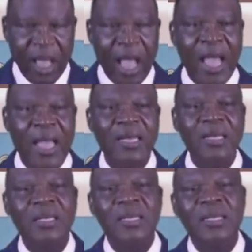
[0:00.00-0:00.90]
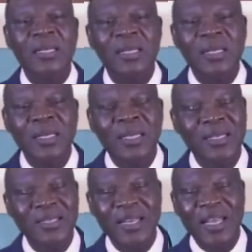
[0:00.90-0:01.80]
And
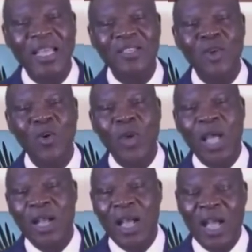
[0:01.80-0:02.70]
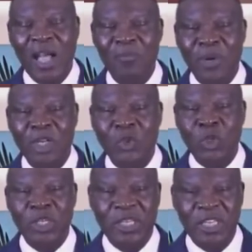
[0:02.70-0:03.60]
he said, there is no way I can have
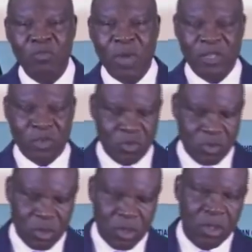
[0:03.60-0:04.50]
breakthrough in this battle.